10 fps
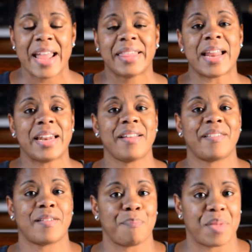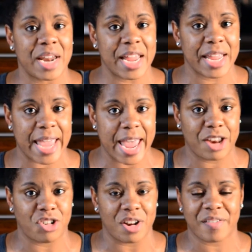they need something
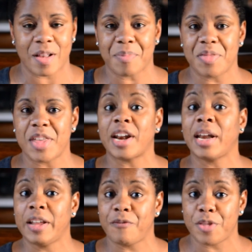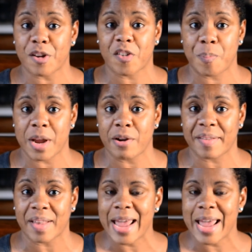engaging, something that'll lift their spirits,